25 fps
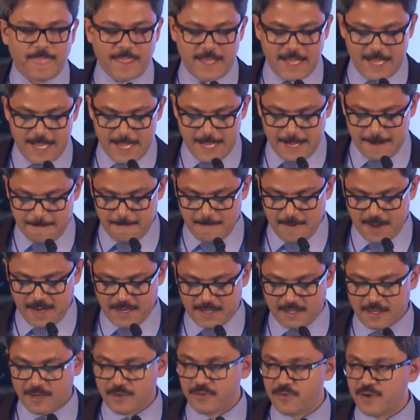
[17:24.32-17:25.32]
Uh, I
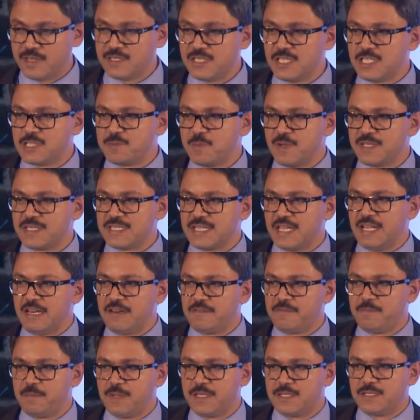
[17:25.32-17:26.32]
can't resist
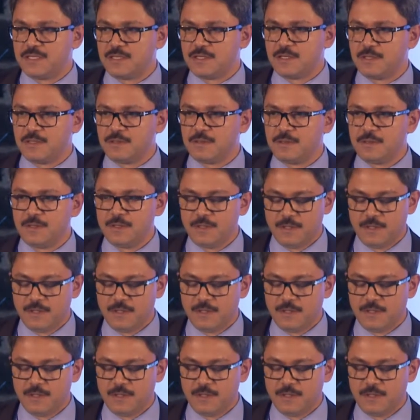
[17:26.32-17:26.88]
myself but to